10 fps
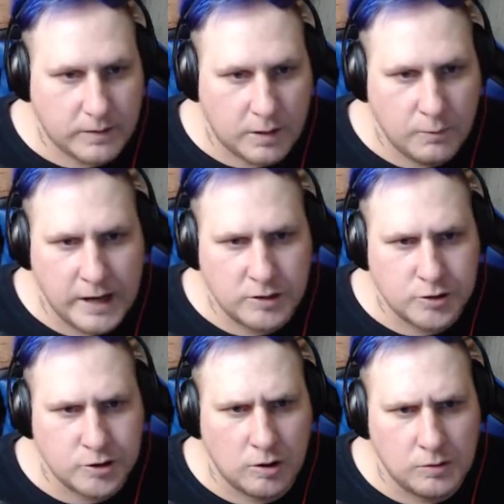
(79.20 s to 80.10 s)
Rate
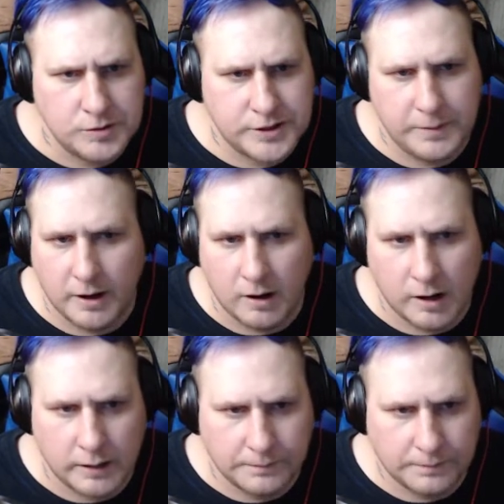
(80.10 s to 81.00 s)
control,
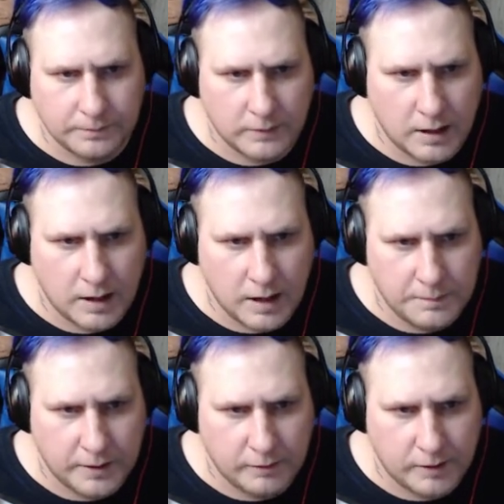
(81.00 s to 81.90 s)
CBR,
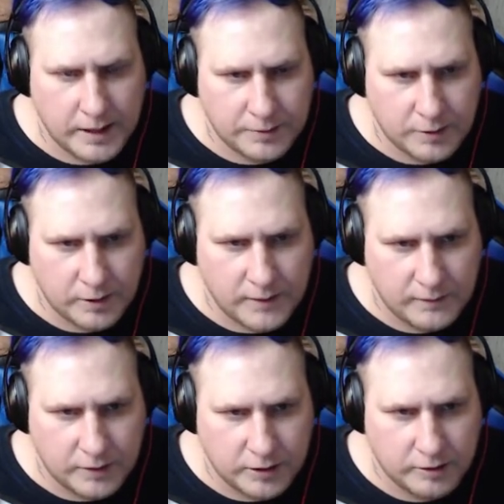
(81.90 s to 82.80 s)
bitrate
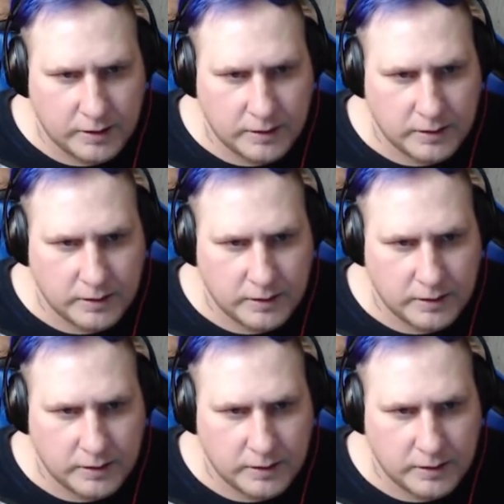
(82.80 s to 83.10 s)
3500.